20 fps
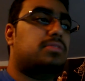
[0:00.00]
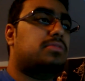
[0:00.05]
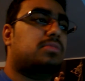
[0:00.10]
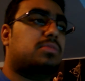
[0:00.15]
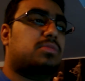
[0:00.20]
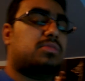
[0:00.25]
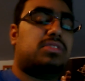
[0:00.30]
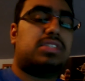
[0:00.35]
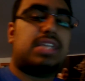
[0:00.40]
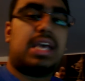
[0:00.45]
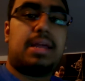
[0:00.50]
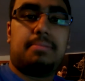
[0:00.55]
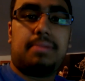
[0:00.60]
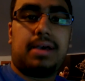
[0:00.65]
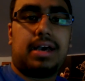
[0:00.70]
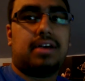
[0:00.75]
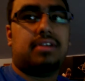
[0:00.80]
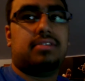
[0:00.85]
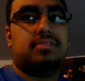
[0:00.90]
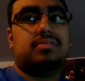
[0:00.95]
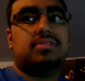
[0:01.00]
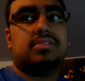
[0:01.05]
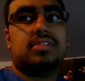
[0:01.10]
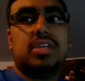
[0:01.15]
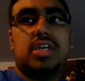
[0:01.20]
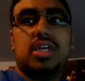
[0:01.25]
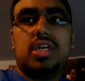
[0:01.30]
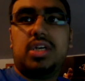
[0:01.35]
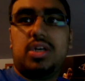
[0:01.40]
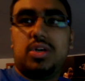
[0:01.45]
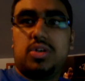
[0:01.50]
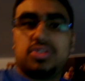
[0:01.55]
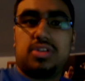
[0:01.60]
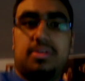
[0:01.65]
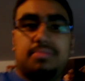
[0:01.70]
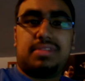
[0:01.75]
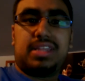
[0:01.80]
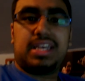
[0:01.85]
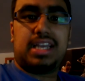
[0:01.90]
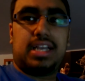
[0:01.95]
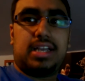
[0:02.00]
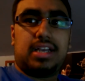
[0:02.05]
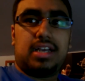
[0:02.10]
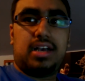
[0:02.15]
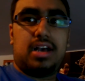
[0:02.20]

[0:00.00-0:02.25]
or £10 or something.